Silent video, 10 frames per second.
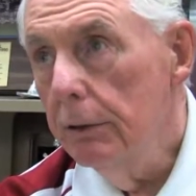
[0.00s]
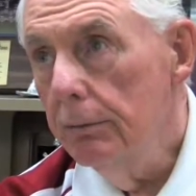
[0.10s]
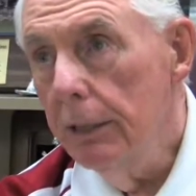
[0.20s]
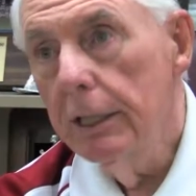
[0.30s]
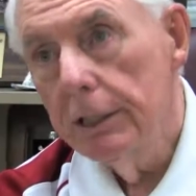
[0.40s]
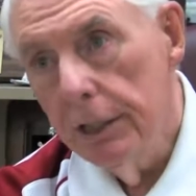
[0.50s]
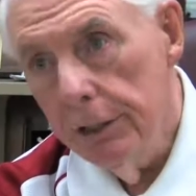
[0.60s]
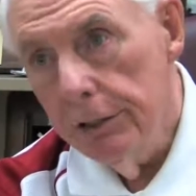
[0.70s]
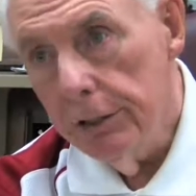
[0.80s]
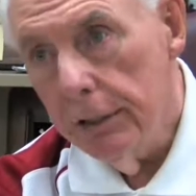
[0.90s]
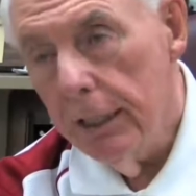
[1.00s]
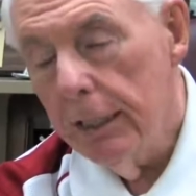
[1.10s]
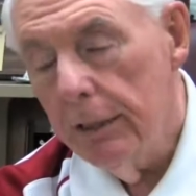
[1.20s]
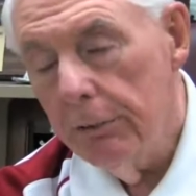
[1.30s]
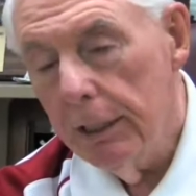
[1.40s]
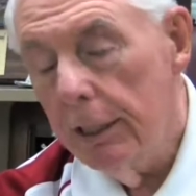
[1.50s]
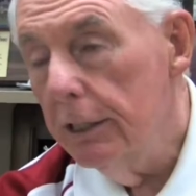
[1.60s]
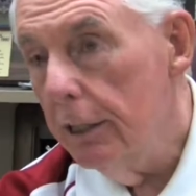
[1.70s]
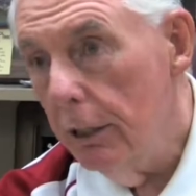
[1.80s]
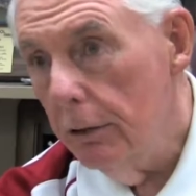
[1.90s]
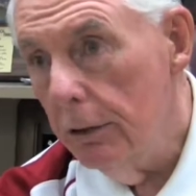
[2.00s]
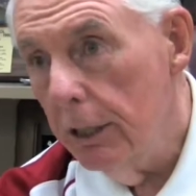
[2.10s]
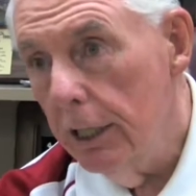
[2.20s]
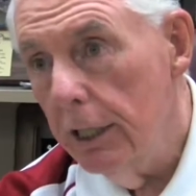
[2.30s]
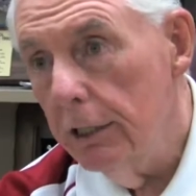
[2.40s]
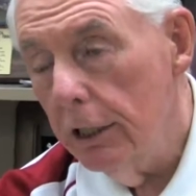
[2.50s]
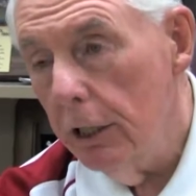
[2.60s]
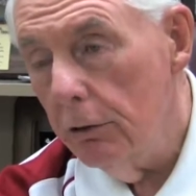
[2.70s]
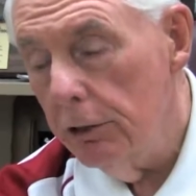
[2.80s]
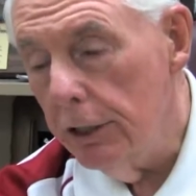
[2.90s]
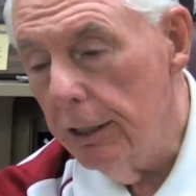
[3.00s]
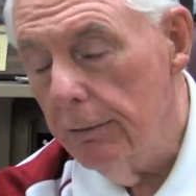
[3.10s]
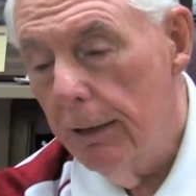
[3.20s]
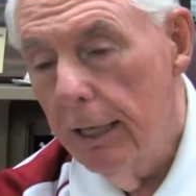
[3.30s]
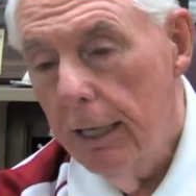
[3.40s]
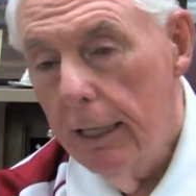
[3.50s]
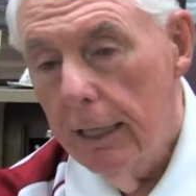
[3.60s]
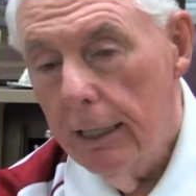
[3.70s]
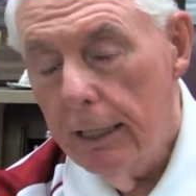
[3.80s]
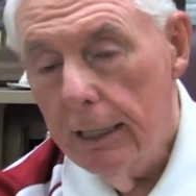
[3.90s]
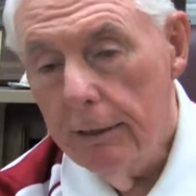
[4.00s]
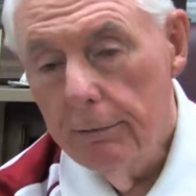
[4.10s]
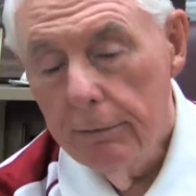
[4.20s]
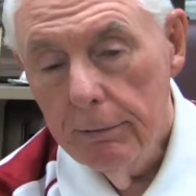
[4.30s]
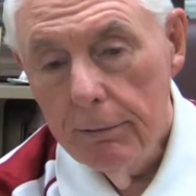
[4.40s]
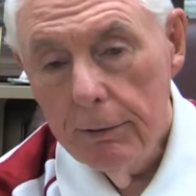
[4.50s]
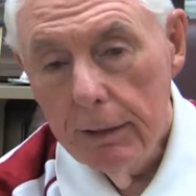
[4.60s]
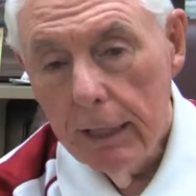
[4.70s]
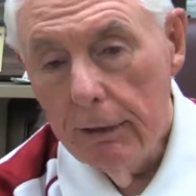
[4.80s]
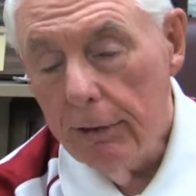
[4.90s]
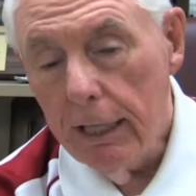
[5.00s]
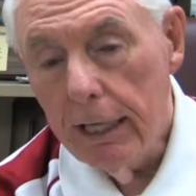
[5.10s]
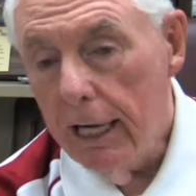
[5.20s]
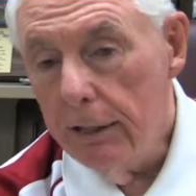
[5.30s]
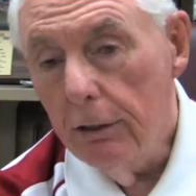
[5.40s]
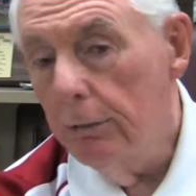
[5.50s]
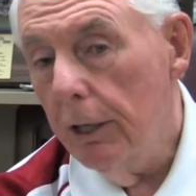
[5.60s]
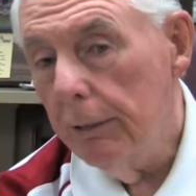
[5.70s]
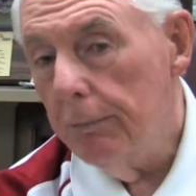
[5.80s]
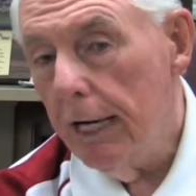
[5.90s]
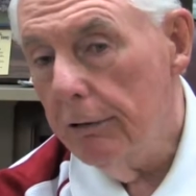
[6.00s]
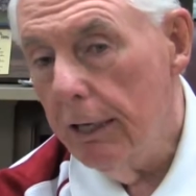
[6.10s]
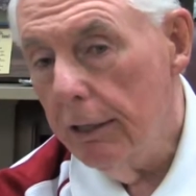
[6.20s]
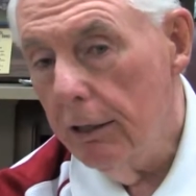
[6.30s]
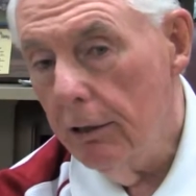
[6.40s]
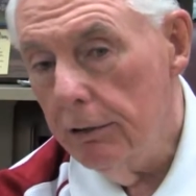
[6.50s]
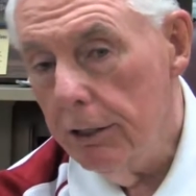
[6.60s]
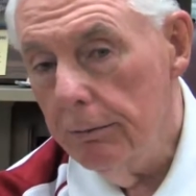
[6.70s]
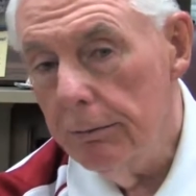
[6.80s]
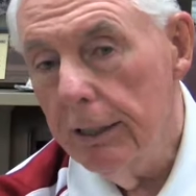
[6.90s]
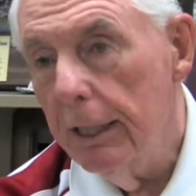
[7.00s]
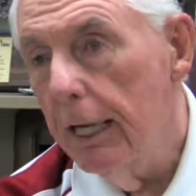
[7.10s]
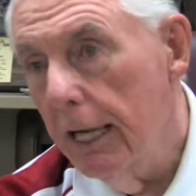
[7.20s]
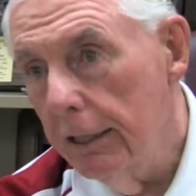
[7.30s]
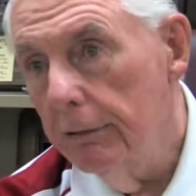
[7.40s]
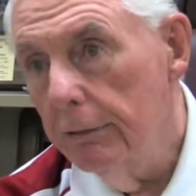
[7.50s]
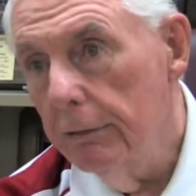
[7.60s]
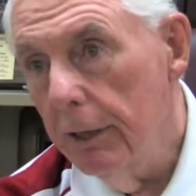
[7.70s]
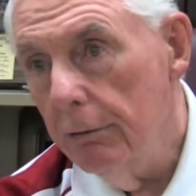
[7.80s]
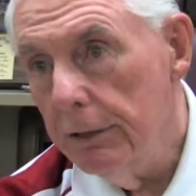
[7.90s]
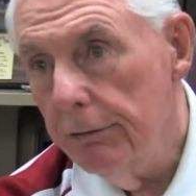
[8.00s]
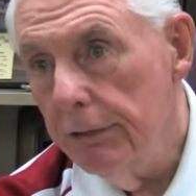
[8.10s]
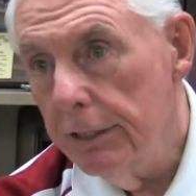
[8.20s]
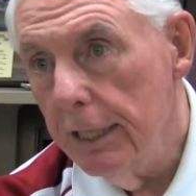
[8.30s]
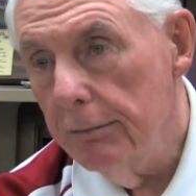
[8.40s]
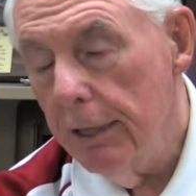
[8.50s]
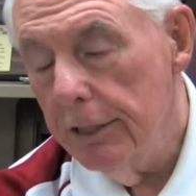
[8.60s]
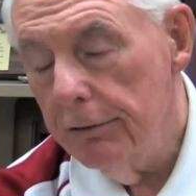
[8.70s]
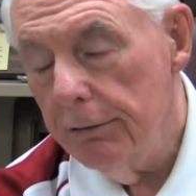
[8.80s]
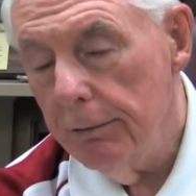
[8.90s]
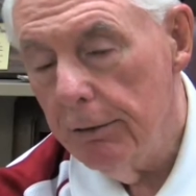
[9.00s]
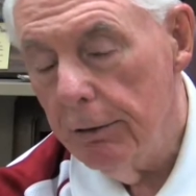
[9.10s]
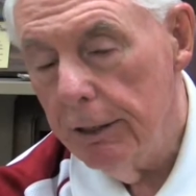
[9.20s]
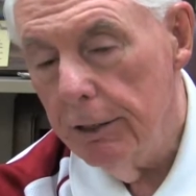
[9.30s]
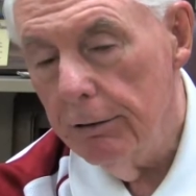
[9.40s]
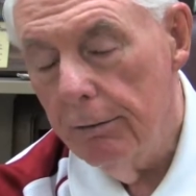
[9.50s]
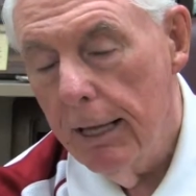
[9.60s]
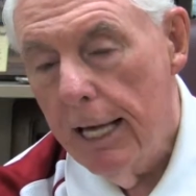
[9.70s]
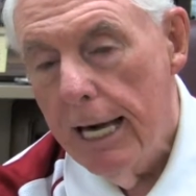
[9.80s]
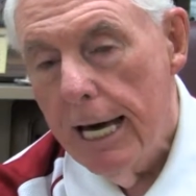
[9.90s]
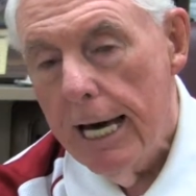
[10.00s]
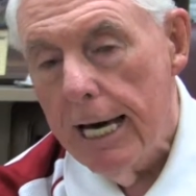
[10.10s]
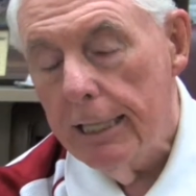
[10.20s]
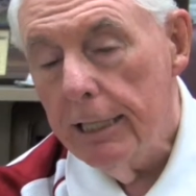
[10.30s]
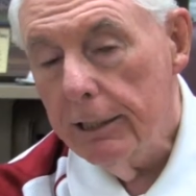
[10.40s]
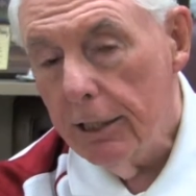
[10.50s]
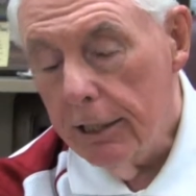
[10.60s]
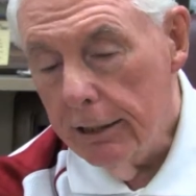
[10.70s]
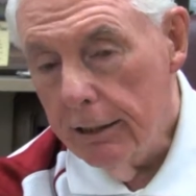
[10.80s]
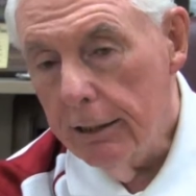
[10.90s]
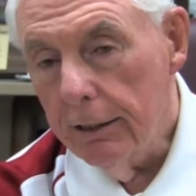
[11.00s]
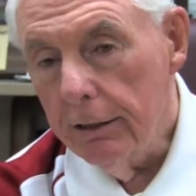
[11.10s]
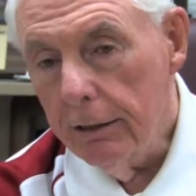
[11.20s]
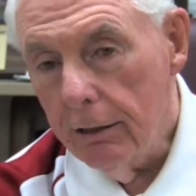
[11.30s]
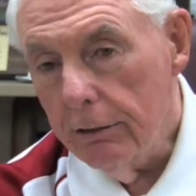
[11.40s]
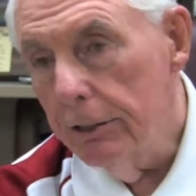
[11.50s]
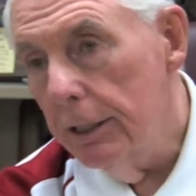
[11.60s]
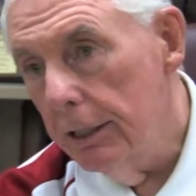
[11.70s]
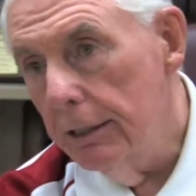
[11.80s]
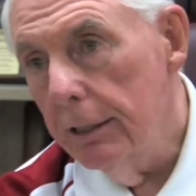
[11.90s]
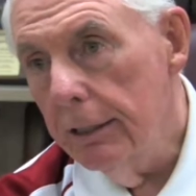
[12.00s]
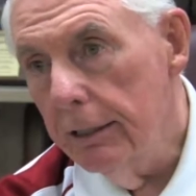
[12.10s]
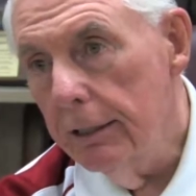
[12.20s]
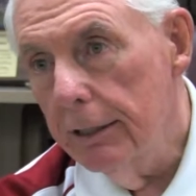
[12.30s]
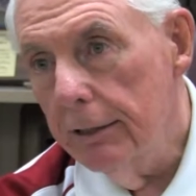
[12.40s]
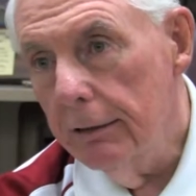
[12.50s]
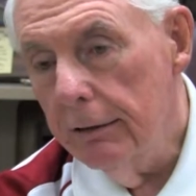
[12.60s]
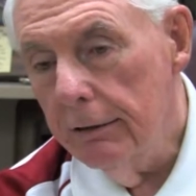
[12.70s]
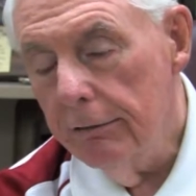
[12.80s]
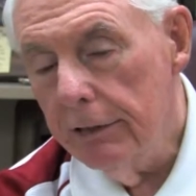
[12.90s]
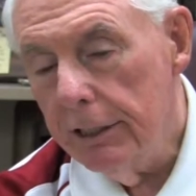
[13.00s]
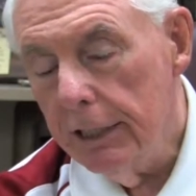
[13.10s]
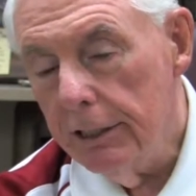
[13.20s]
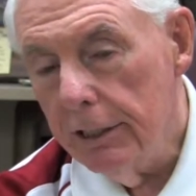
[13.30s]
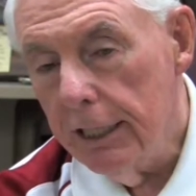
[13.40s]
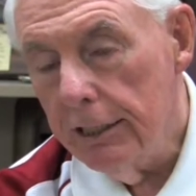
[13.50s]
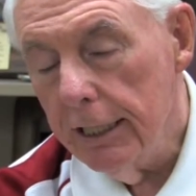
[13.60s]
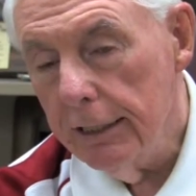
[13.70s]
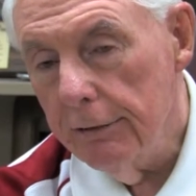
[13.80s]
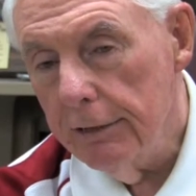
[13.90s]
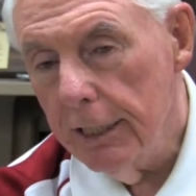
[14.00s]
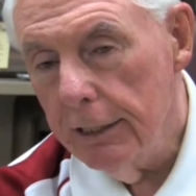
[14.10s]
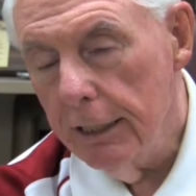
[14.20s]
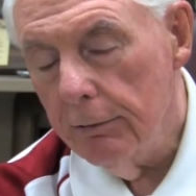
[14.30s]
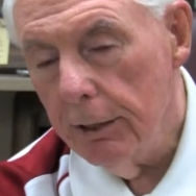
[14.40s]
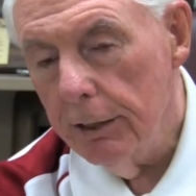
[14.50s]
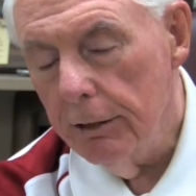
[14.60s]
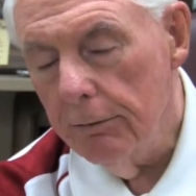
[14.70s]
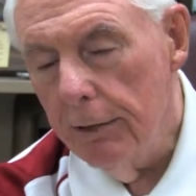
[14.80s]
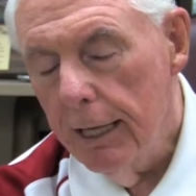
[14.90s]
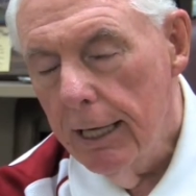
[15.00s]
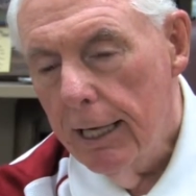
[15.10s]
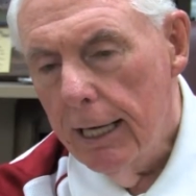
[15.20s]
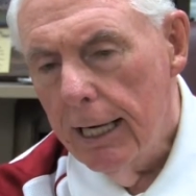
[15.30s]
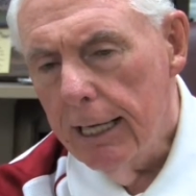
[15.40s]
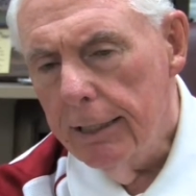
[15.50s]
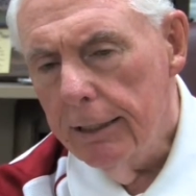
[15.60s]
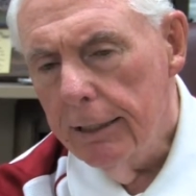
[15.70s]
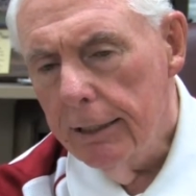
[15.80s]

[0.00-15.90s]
being a teacher, and I want to get into coaching. I had no background in coaching, but I was a phys ed major from NYU, and I studied coaching and physical education activities at NYU, and